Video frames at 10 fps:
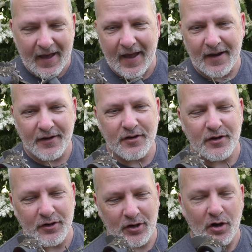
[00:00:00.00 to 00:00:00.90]
and
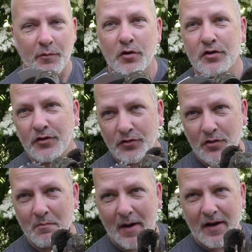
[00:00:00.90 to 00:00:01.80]
you're not pushing
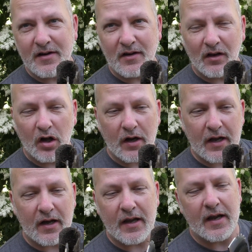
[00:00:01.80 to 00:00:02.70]
through mud
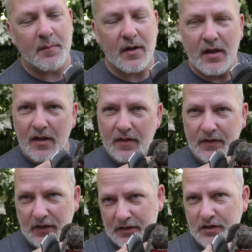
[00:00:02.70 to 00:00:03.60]
like I am,
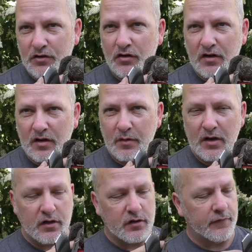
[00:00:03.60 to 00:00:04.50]
this is not going to
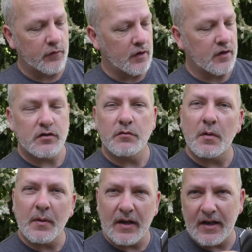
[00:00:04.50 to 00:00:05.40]
be an issue for you. You're still
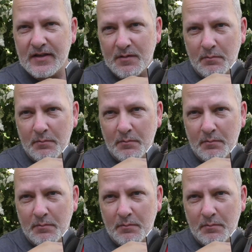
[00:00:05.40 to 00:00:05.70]
probably going to get